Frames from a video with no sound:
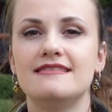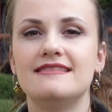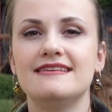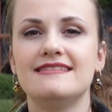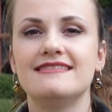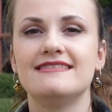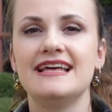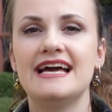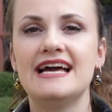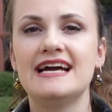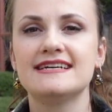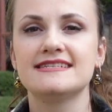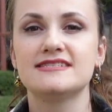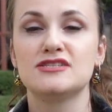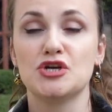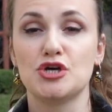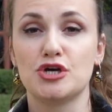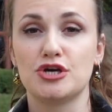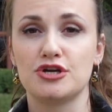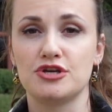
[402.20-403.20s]
The
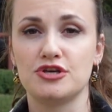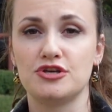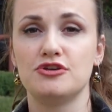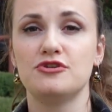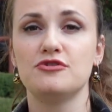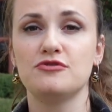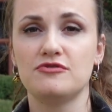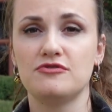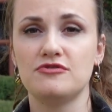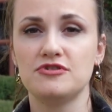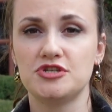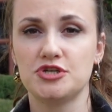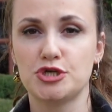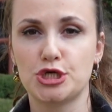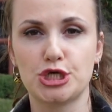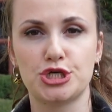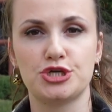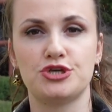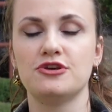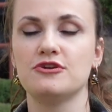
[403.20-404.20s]
next huge
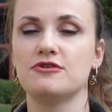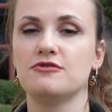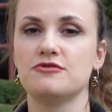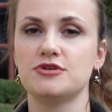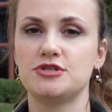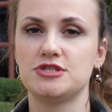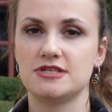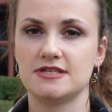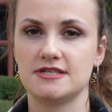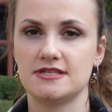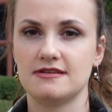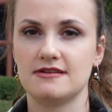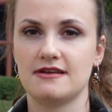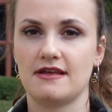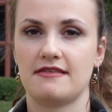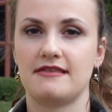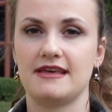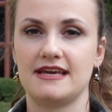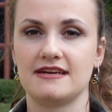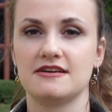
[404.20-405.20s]

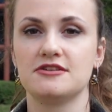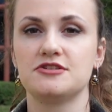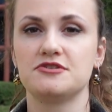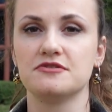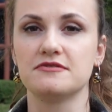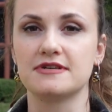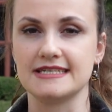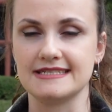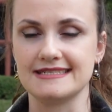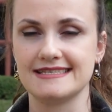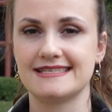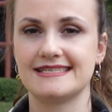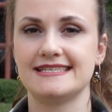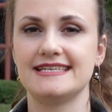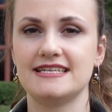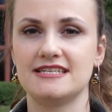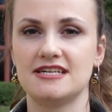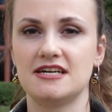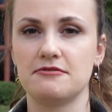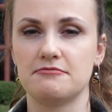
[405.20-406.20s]
thing to
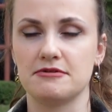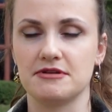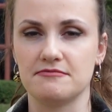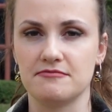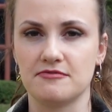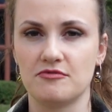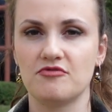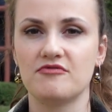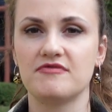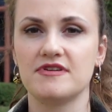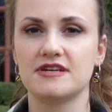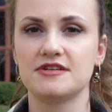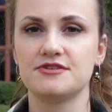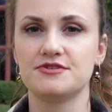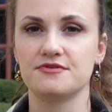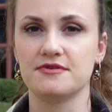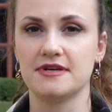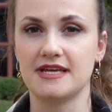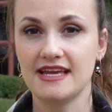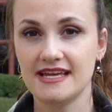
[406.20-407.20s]
consider when moving
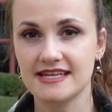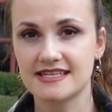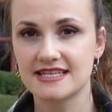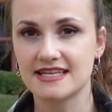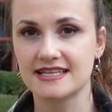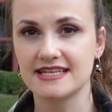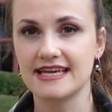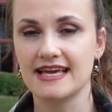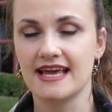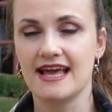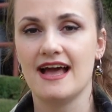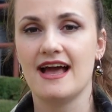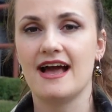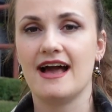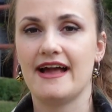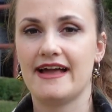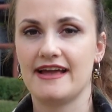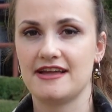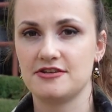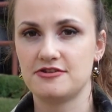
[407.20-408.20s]
to Italy
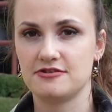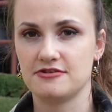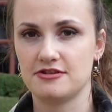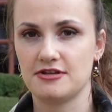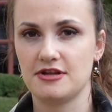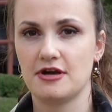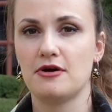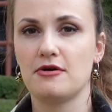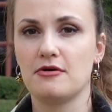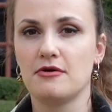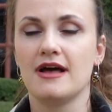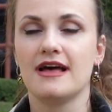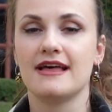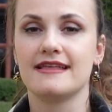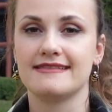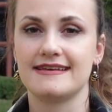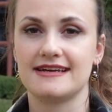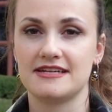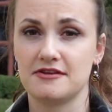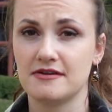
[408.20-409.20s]
and to know
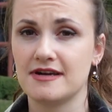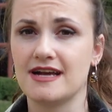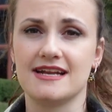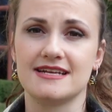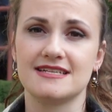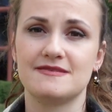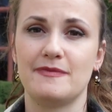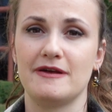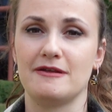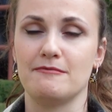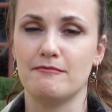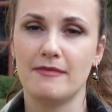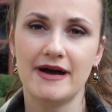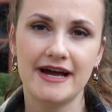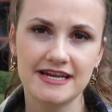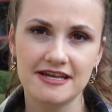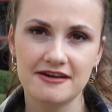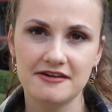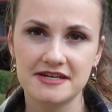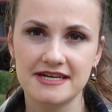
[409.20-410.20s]
that you're gonna spend
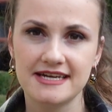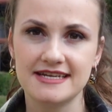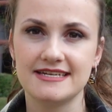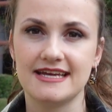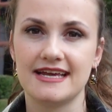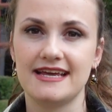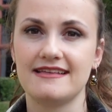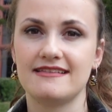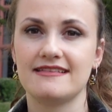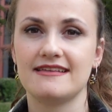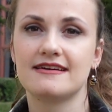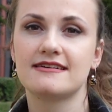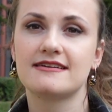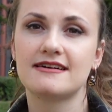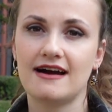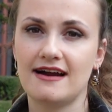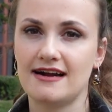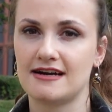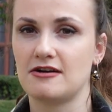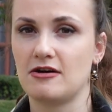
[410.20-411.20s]
money on it is the
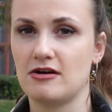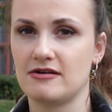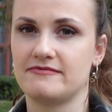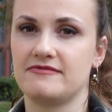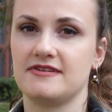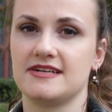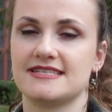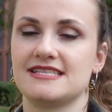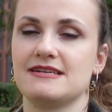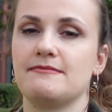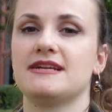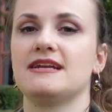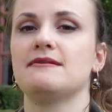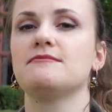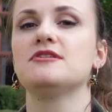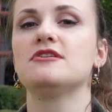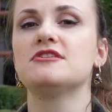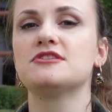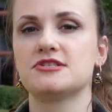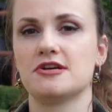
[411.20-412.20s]
car, obviously. But
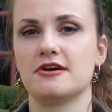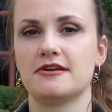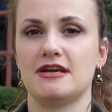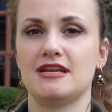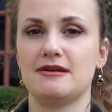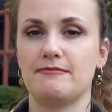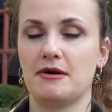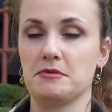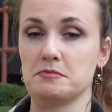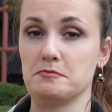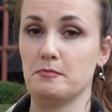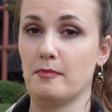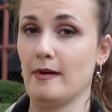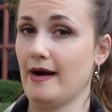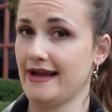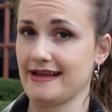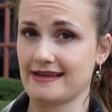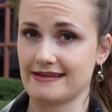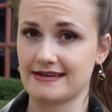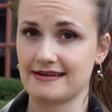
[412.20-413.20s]
I'm not talking about
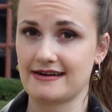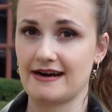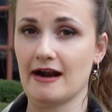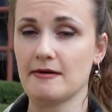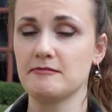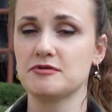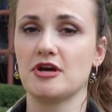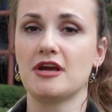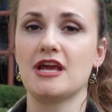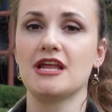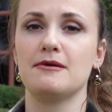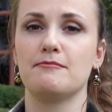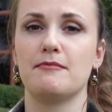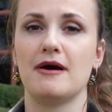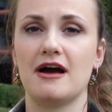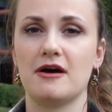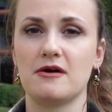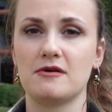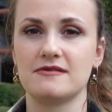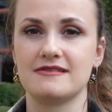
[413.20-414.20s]
buying the car, I'm talking
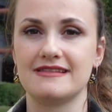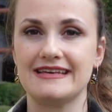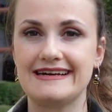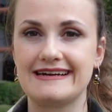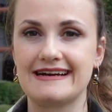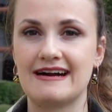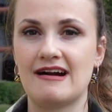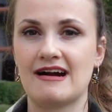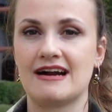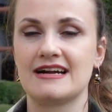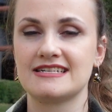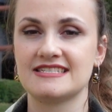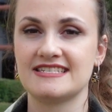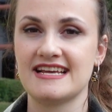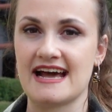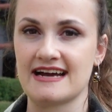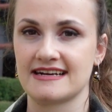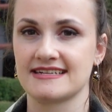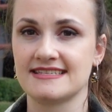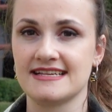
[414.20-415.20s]
about the car
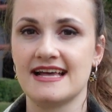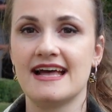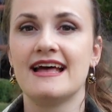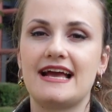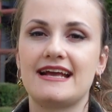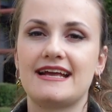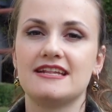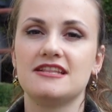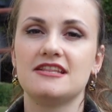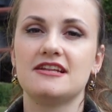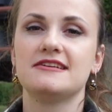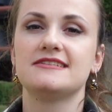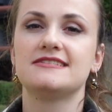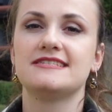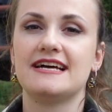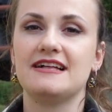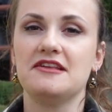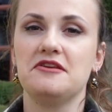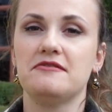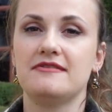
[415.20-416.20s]
tax. I cannot
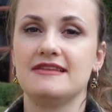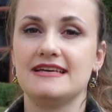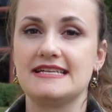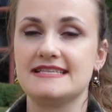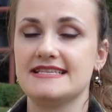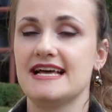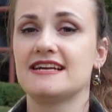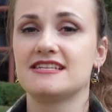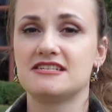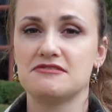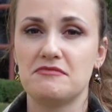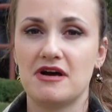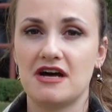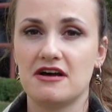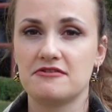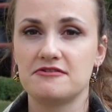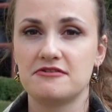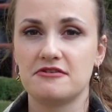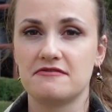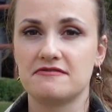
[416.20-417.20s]
tell you the exact
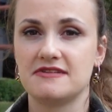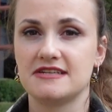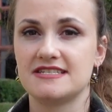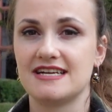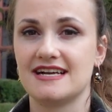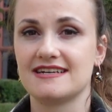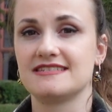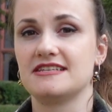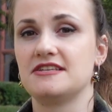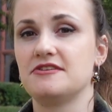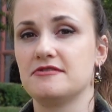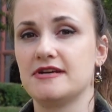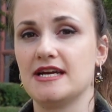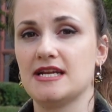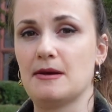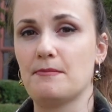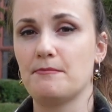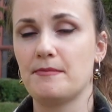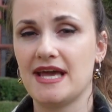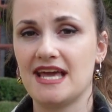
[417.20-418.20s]
amount of the tax that you're
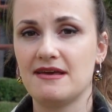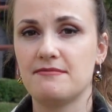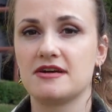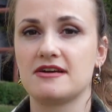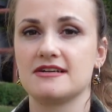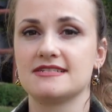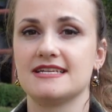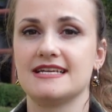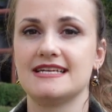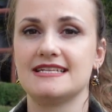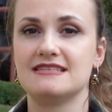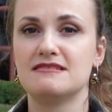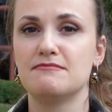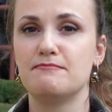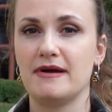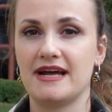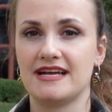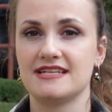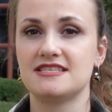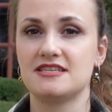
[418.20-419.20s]
gonna pay because it
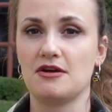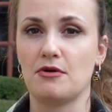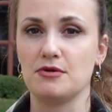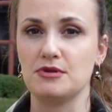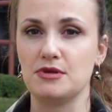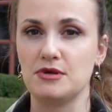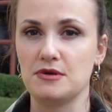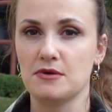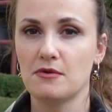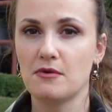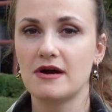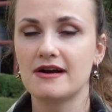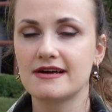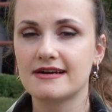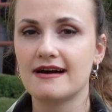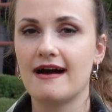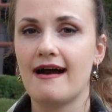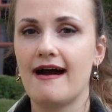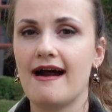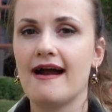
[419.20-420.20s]
depends on your
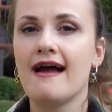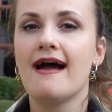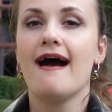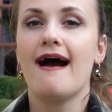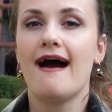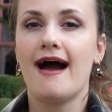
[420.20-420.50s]
car.